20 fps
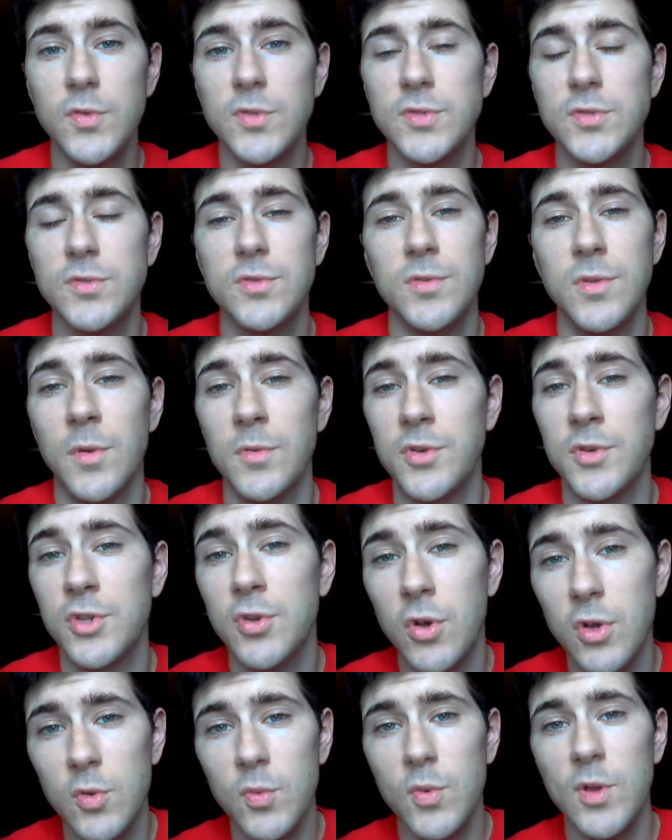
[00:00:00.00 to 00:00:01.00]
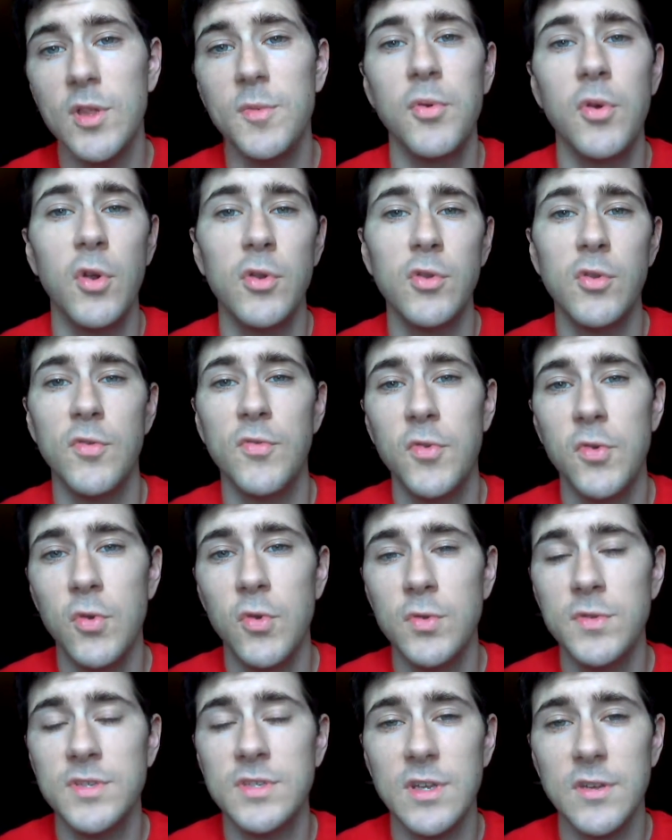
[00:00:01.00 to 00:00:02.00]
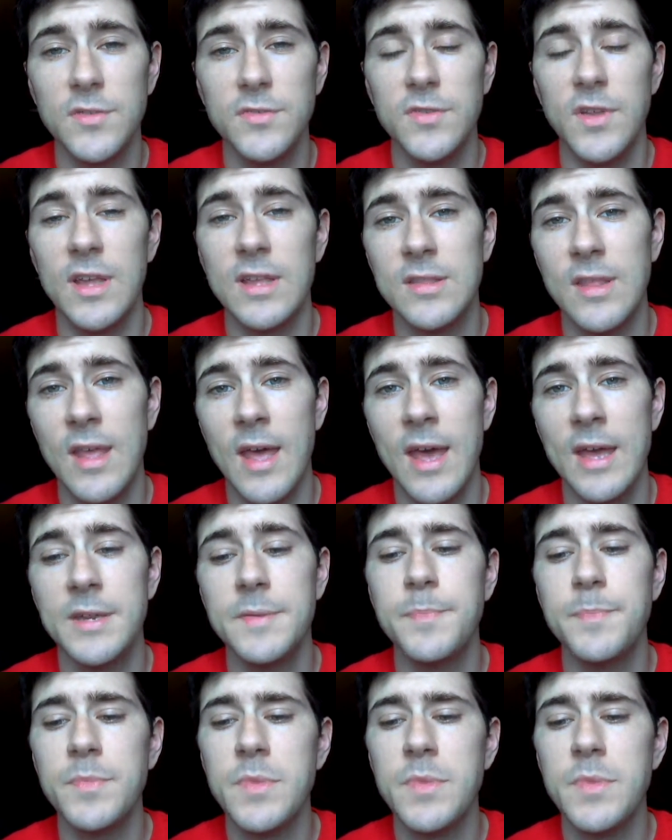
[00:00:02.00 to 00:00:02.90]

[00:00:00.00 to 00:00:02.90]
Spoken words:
to cook with, put on your food, stuff like that.